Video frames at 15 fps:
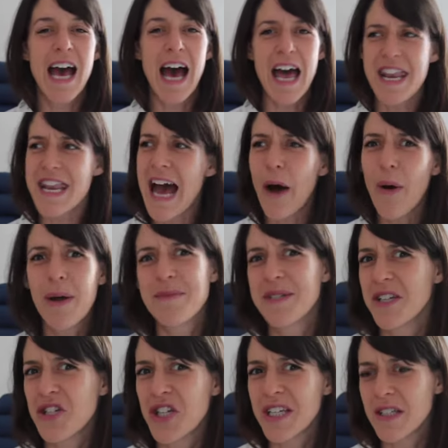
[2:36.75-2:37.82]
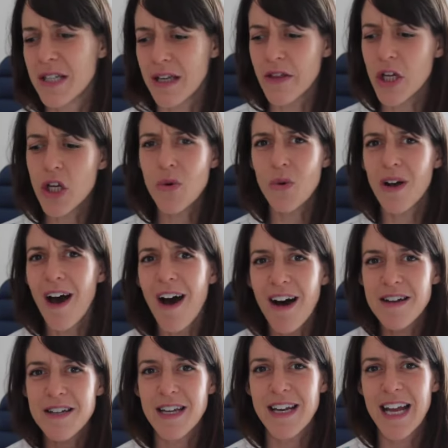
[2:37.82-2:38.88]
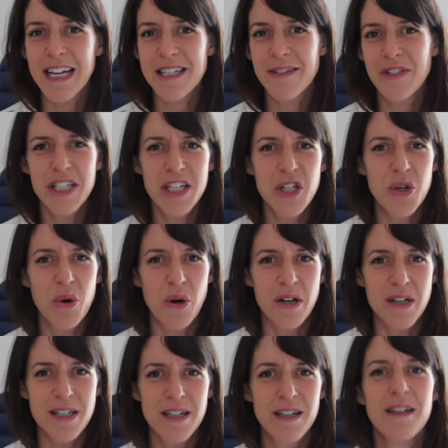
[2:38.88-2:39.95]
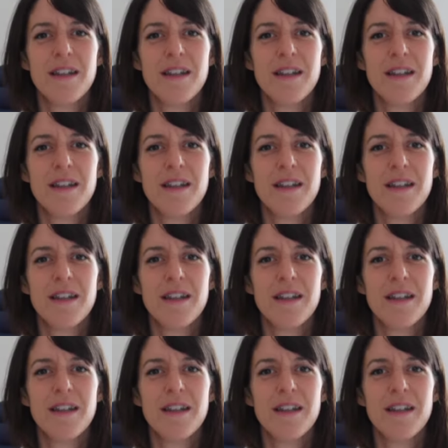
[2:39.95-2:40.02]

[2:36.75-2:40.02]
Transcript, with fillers: and now I'm suggesting that you cut an activity short.